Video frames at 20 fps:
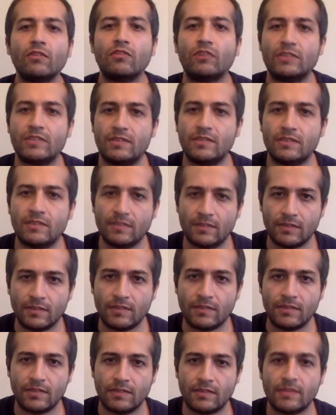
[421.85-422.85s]

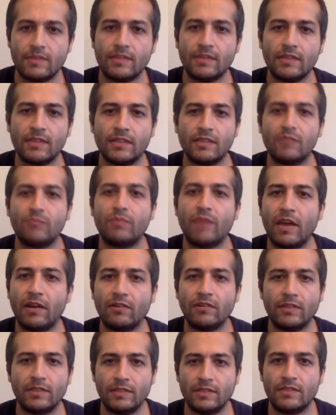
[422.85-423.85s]
resistances in the
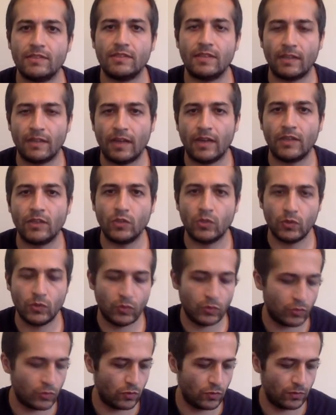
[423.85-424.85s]
batteries that I
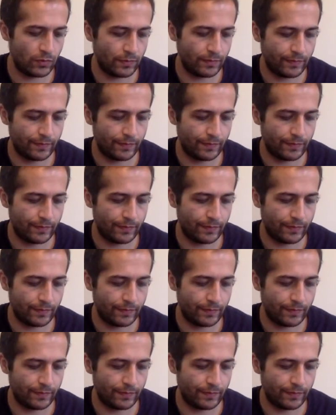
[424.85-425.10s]
use.